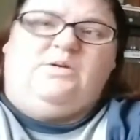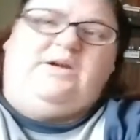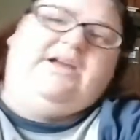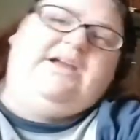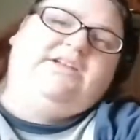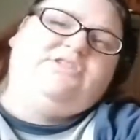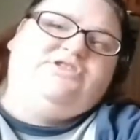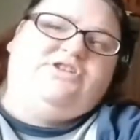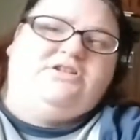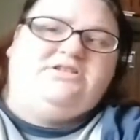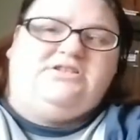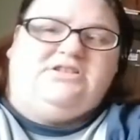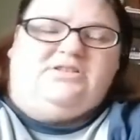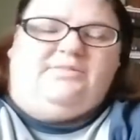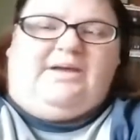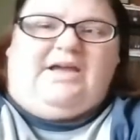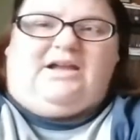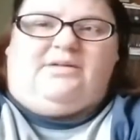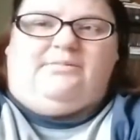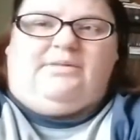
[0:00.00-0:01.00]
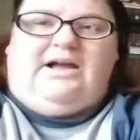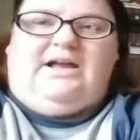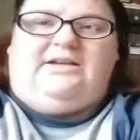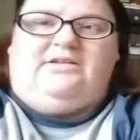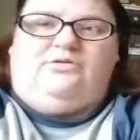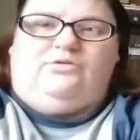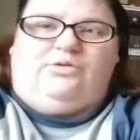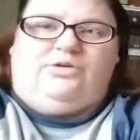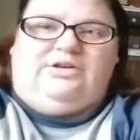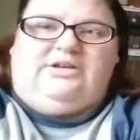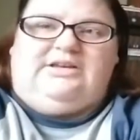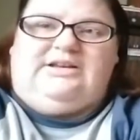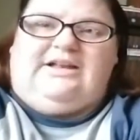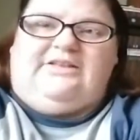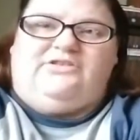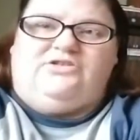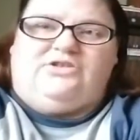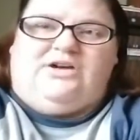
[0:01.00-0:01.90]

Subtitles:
why I had Justin in the back of mine in order to get out the